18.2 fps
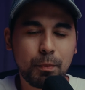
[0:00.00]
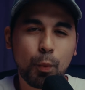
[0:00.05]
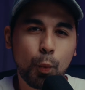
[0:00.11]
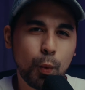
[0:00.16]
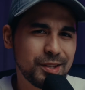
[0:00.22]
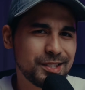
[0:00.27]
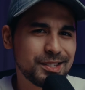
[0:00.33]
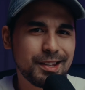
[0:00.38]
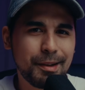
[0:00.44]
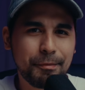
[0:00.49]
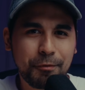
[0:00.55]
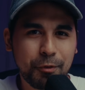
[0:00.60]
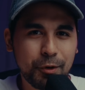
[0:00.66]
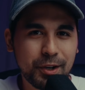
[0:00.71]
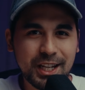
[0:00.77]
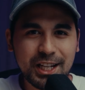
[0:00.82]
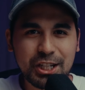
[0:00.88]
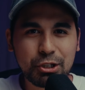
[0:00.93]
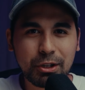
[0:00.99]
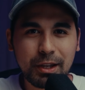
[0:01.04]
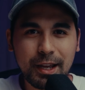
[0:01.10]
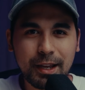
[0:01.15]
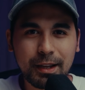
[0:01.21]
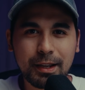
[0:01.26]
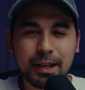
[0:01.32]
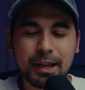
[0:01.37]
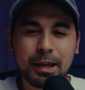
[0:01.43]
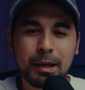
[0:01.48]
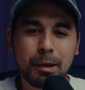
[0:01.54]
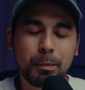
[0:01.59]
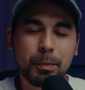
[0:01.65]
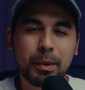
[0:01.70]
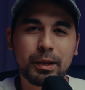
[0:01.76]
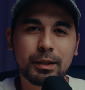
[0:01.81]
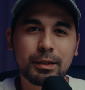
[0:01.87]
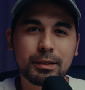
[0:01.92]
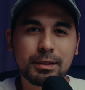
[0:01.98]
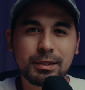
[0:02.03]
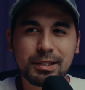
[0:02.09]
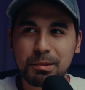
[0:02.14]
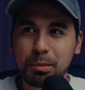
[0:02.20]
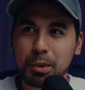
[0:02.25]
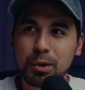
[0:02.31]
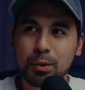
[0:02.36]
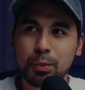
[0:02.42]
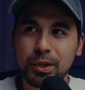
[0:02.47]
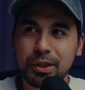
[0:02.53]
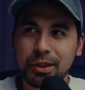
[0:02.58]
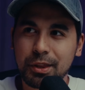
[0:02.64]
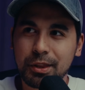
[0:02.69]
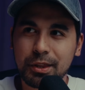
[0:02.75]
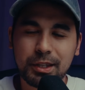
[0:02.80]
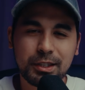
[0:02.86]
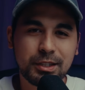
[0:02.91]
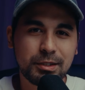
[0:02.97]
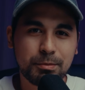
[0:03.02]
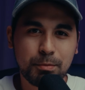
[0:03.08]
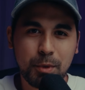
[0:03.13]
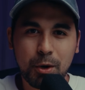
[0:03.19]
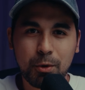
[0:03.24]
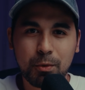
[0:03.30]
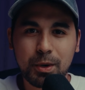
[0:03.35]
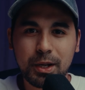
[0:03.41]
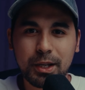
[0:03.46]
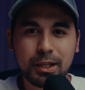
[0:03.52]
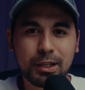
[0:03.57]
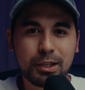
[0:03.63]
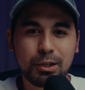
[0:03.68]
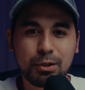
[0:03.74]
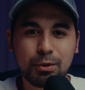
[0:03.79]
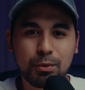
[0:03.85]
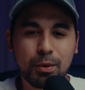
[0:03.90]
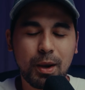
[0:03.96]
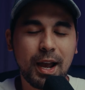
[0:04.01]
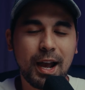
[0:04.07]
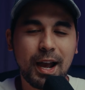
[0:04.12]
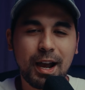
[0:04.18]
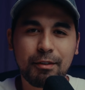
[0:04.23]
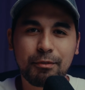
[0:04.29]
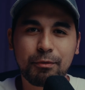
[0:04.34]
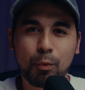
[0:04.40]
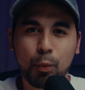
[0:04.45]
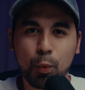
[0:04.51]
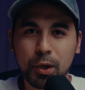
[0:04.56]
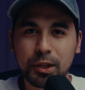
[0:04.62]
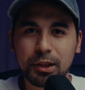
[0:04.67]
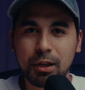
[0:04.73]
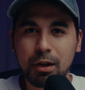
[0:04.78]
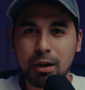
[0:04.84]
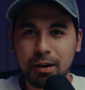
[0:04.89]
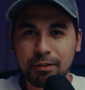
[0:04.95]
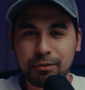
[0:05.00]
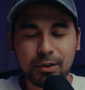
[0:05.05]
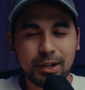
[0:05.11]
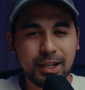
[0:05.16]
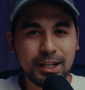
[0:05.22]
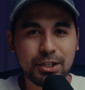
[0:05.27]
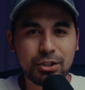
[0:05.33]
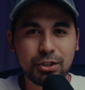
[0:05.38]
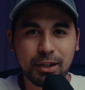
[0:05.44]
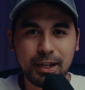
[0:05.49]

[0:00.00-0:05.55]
1 step for each leg, but similar with the SmallRig, you have 1 lock for each